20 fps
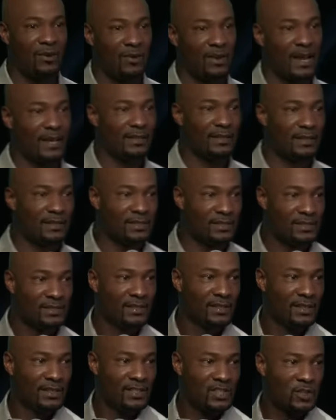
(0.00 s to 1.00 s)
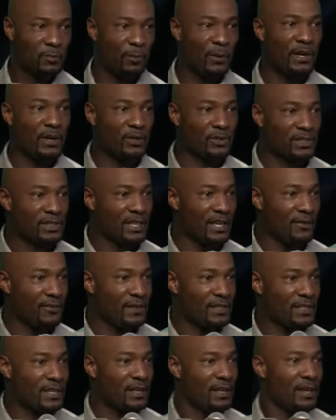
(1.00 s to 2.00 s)
don't like this sprinkle stuff.
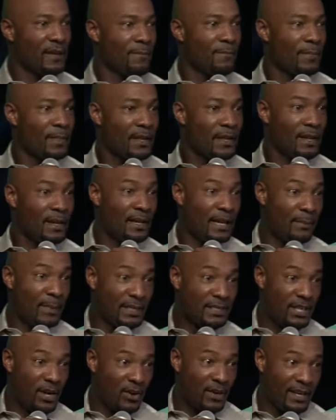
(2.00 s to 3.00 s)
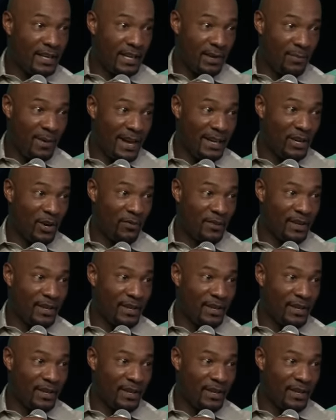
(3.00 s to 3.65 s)
Is it? Am I talking to anybody over